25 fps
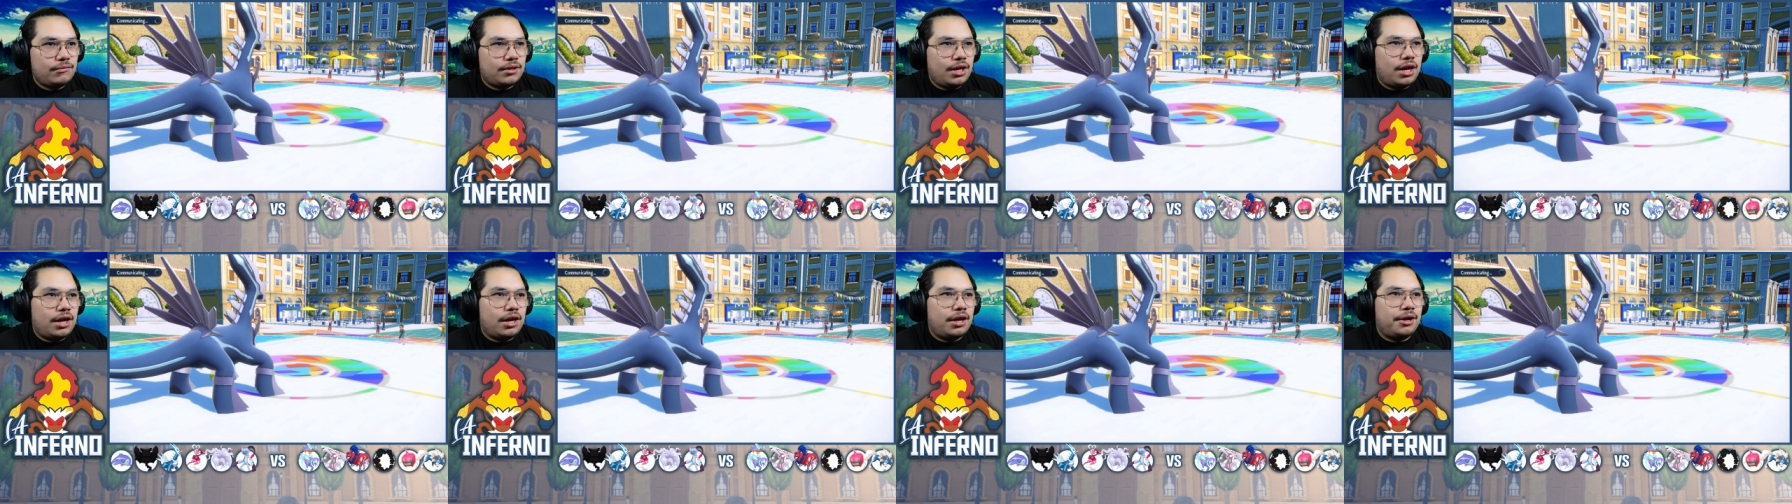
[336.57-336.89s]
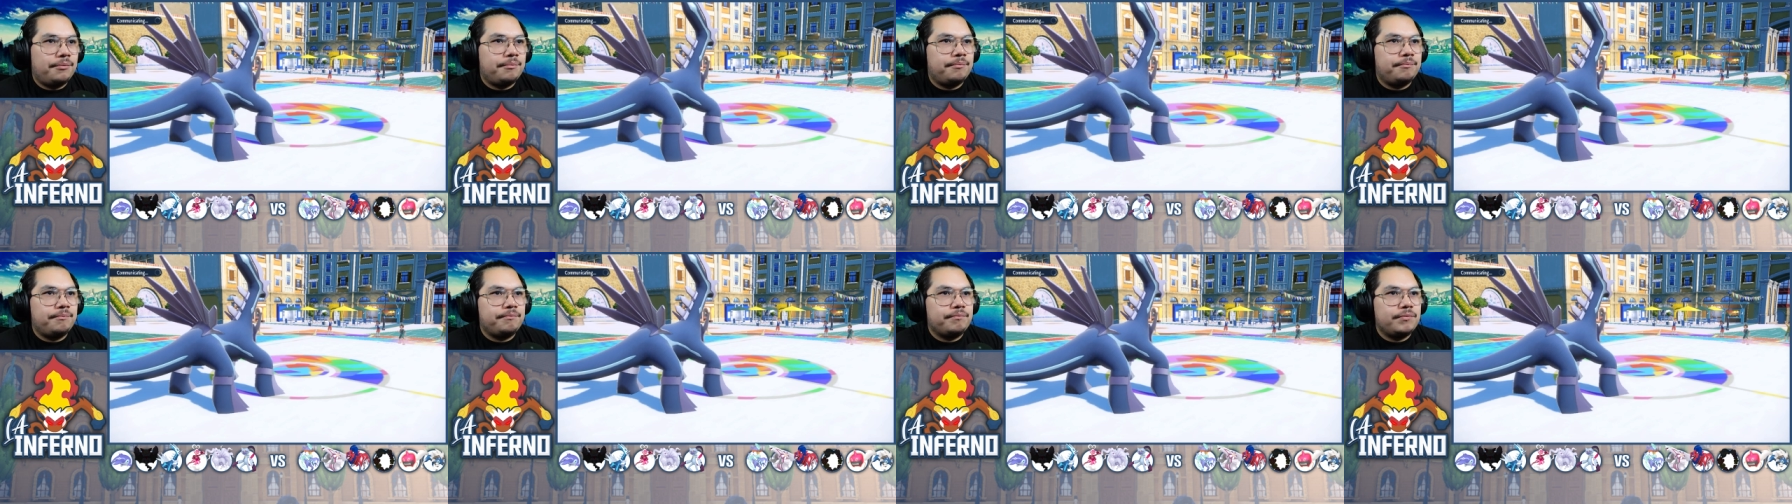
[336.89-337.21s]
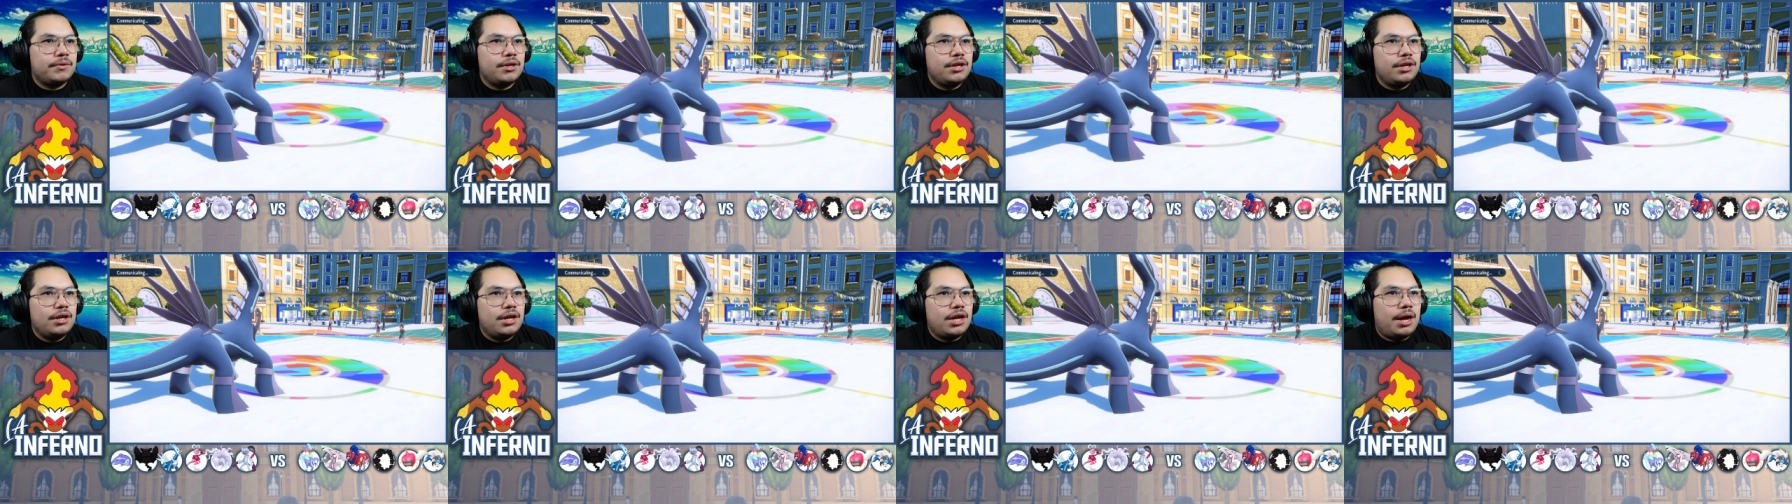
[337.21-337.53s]
Um,
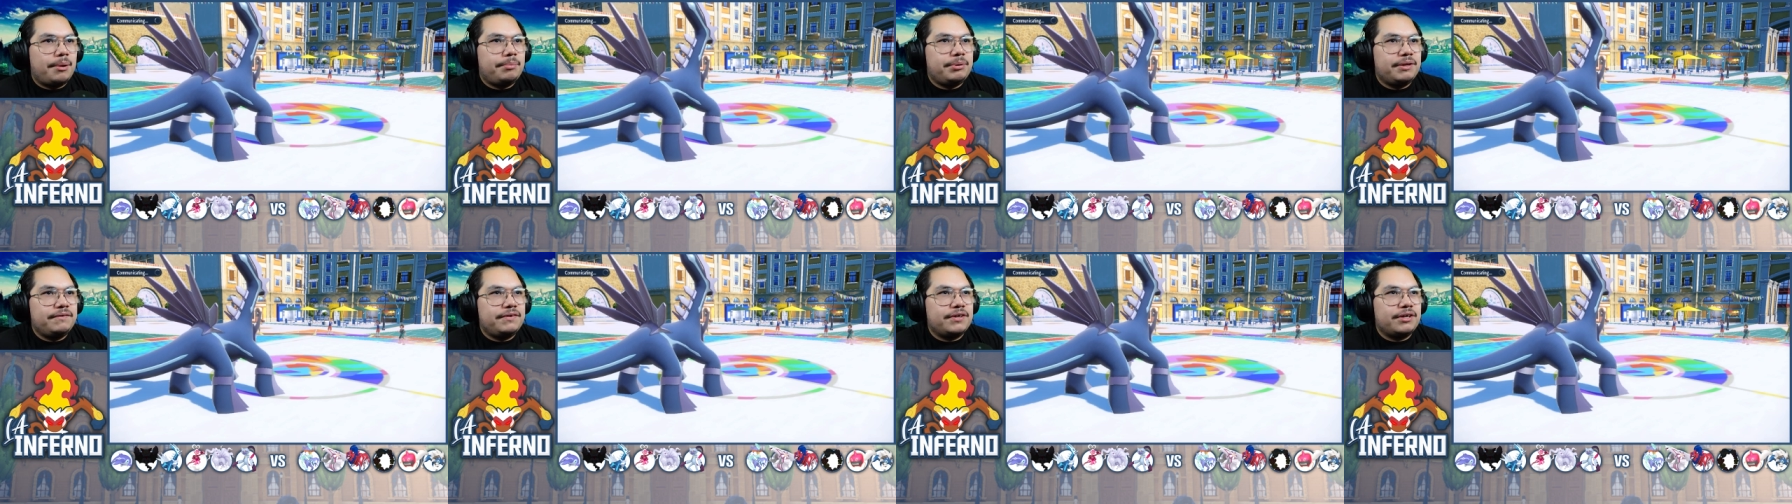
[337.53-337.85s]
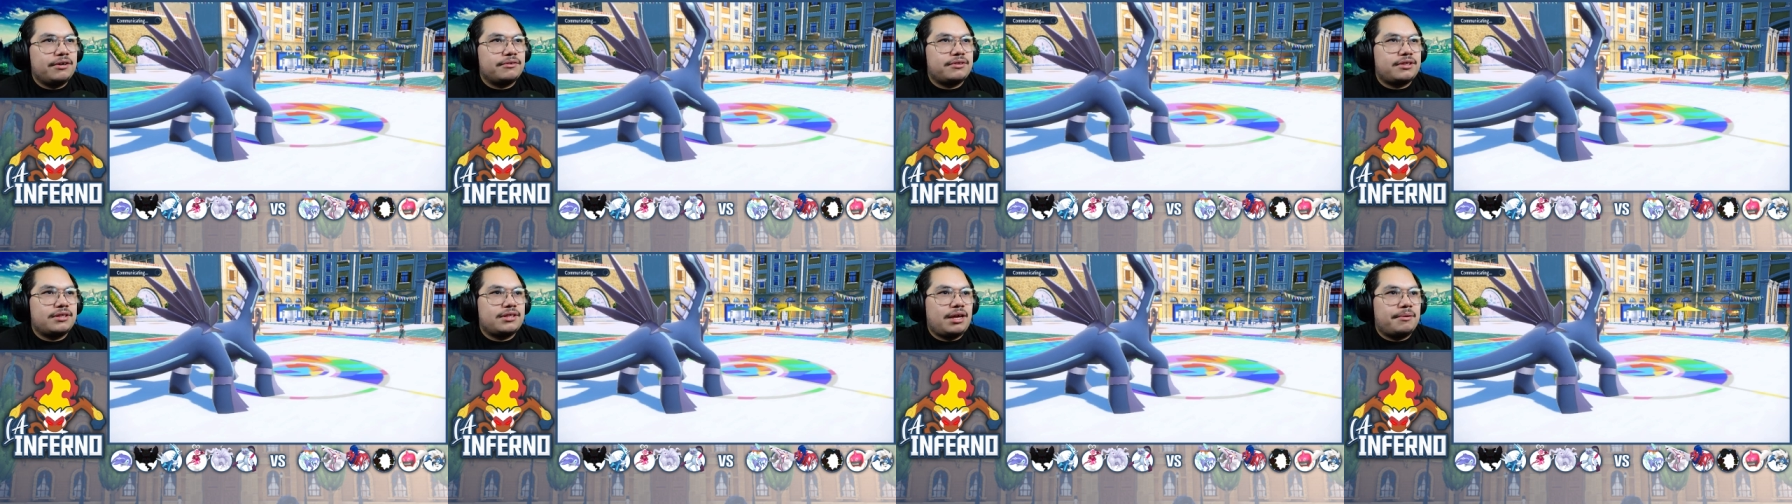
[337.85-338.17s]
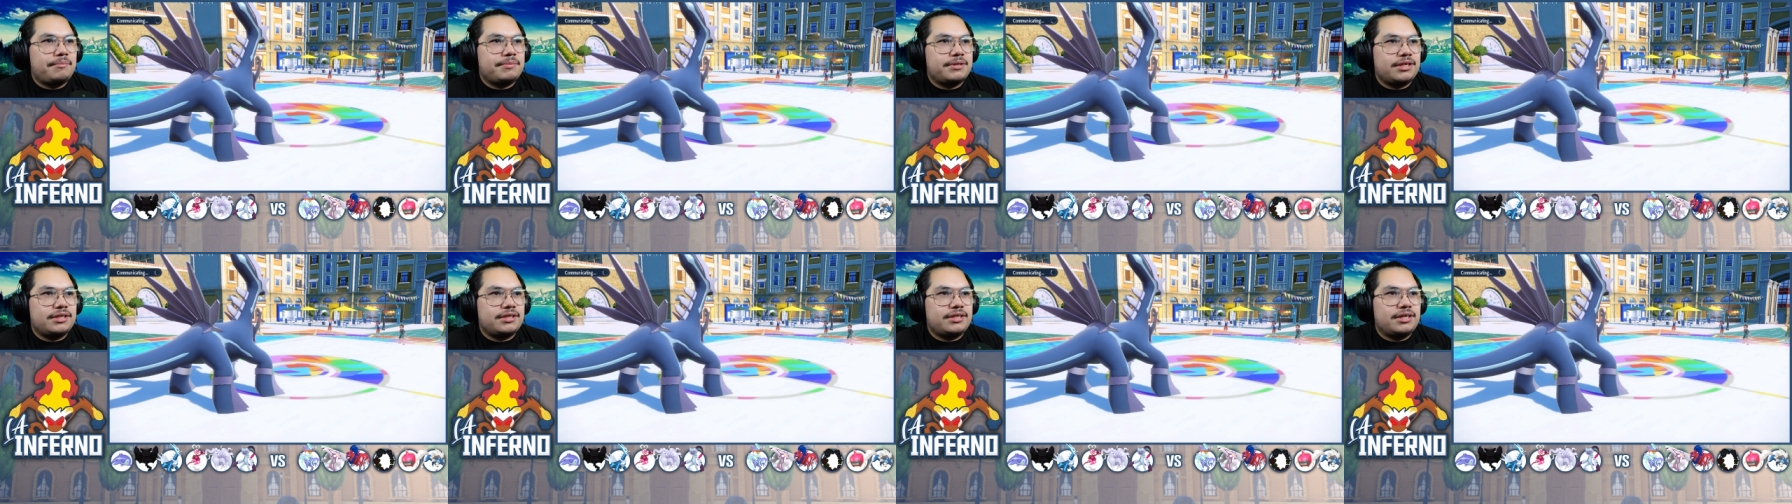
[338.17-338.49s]
I believe he goes to
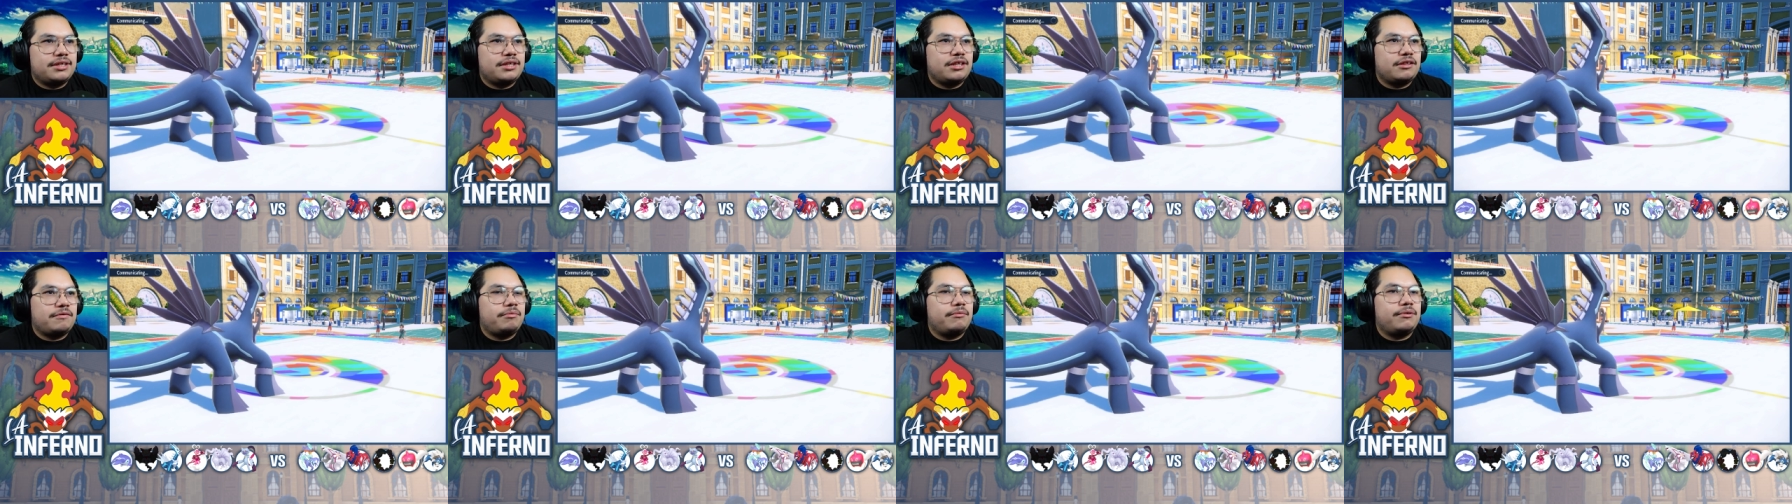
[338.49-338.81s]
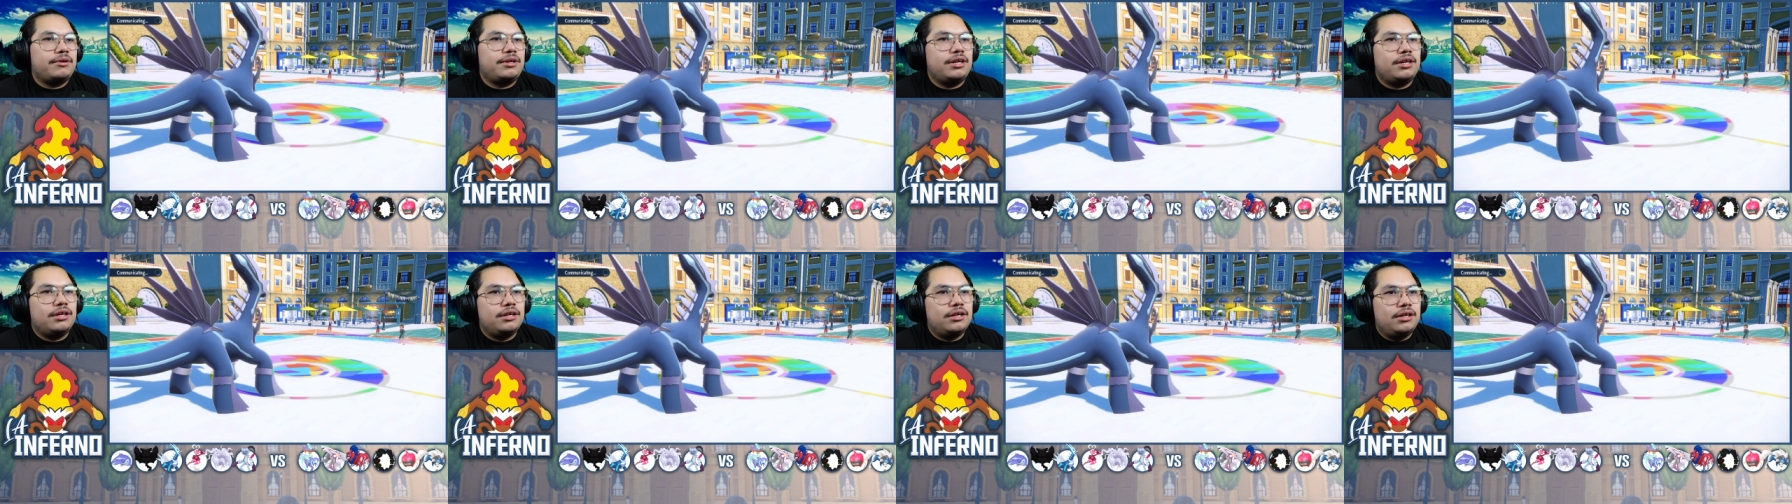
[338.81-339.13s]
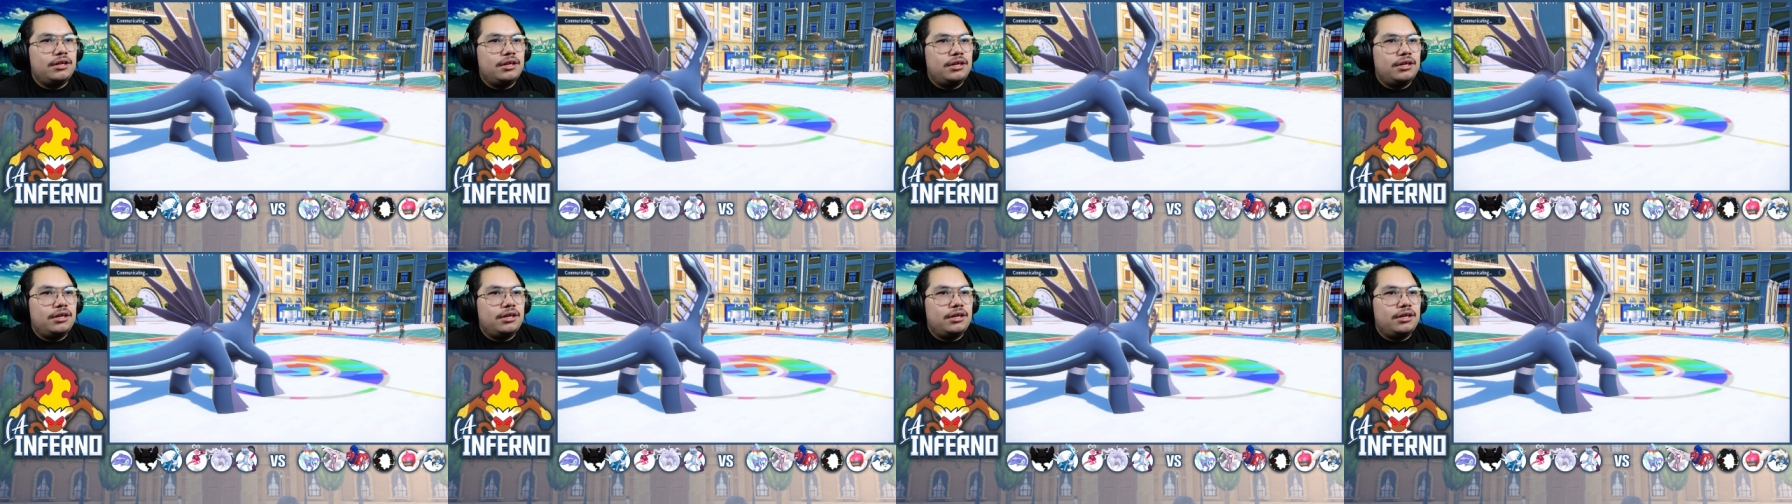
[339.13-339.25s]
Zamazenta at this point.